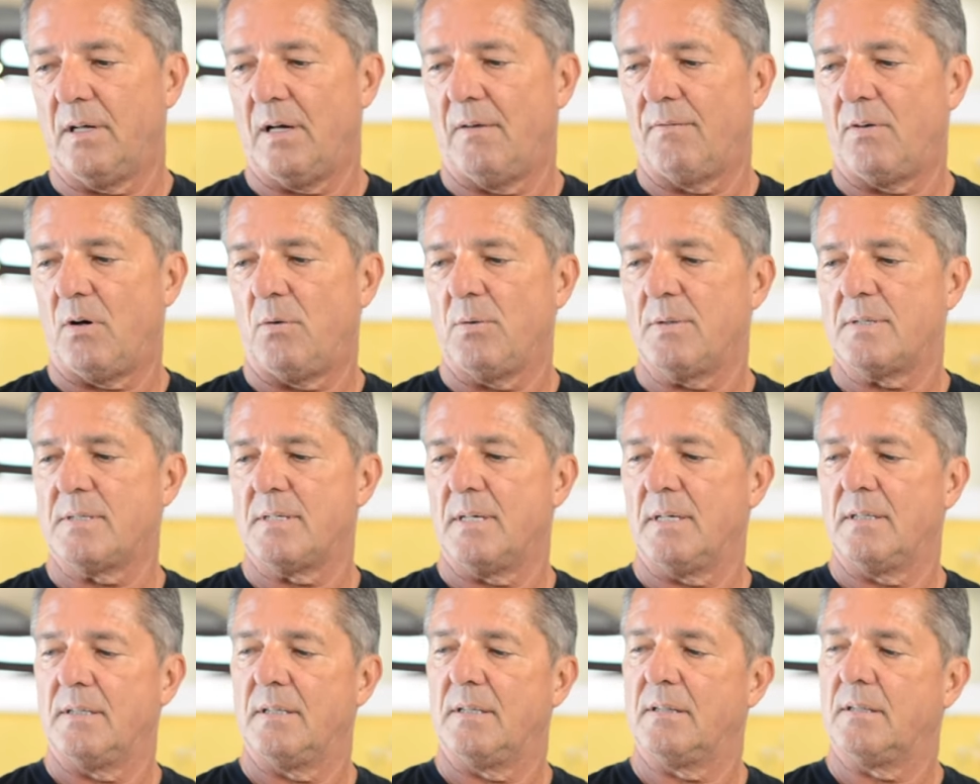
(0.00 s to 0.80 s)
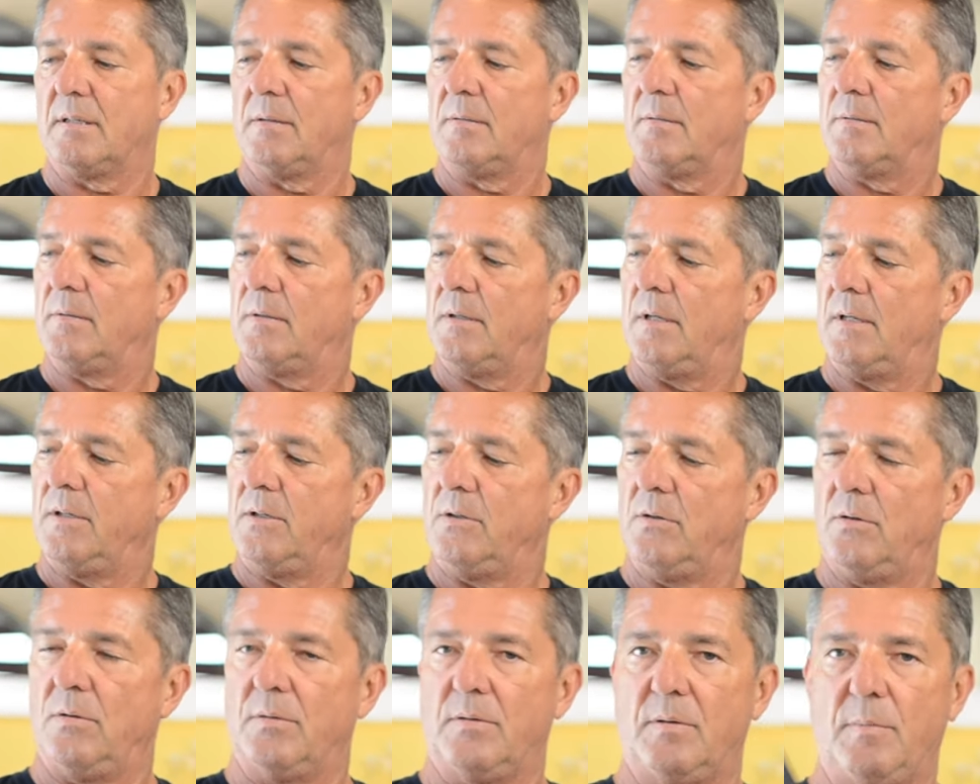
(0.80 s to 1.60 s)
I've always said that the you
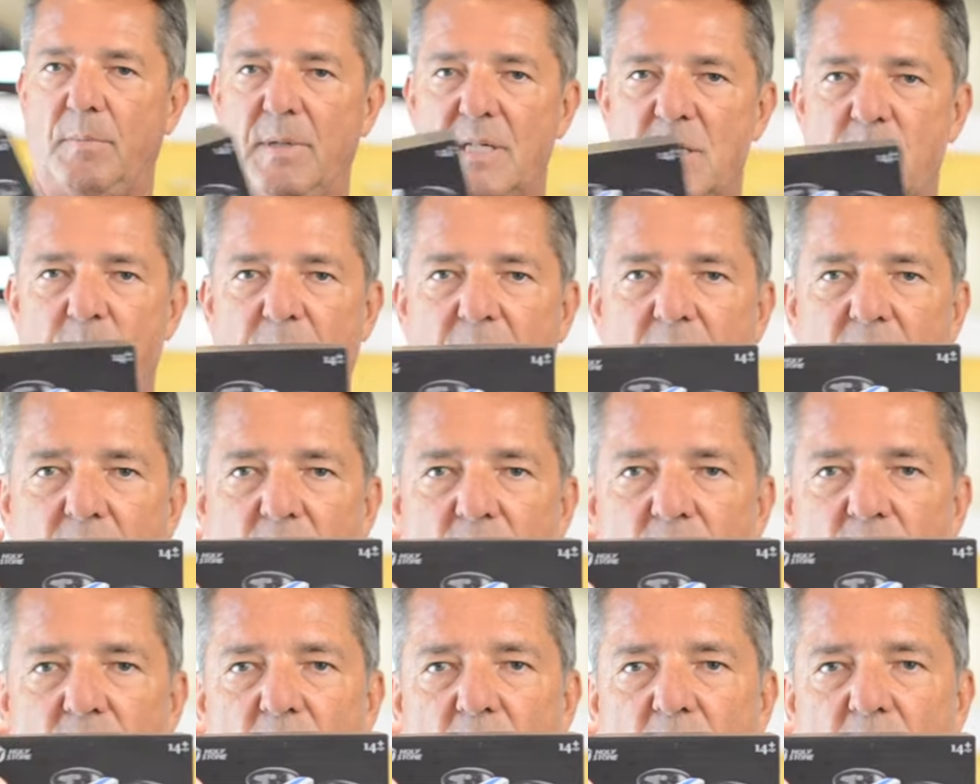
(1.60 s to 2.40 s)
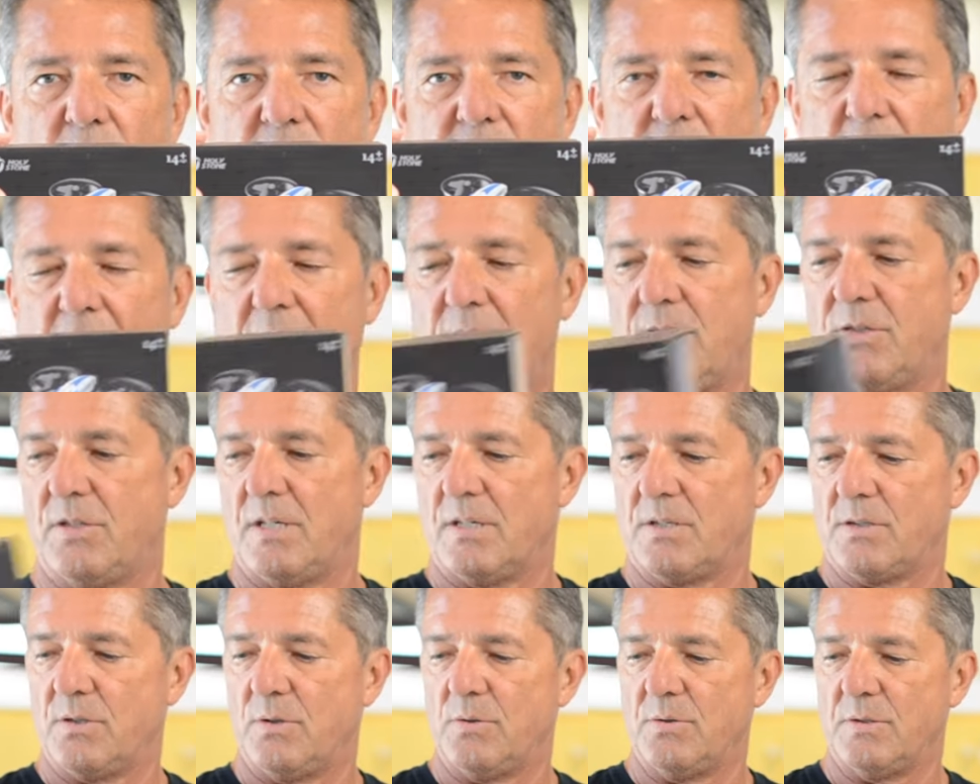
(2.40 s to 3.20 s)
know the best beginner drone is the
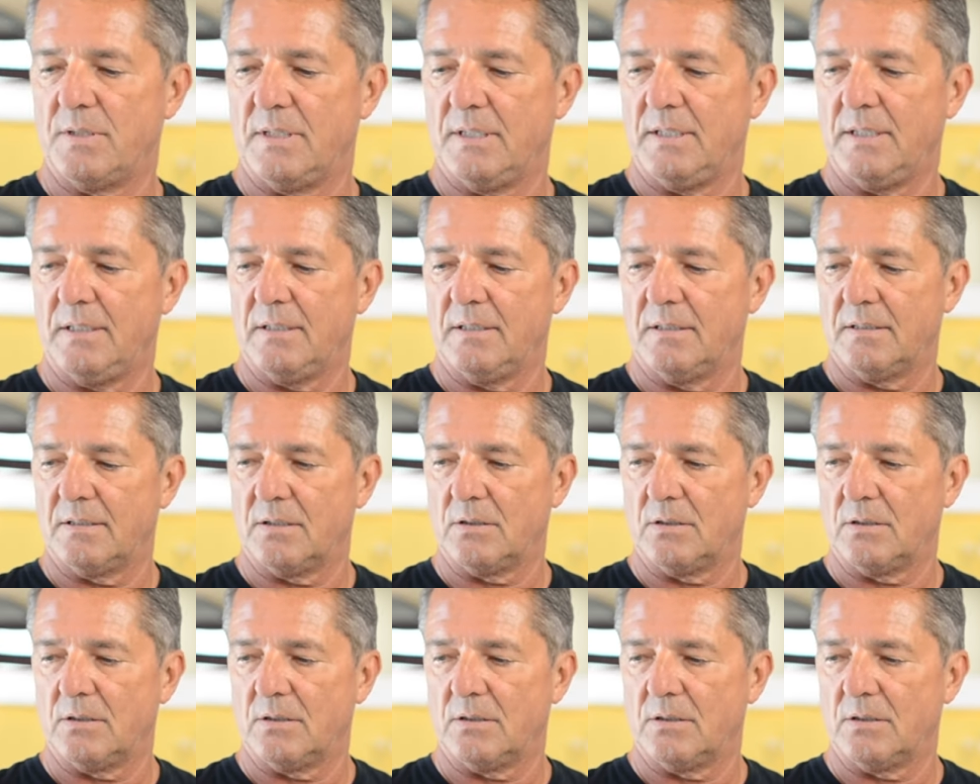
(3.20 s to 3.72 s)
HS210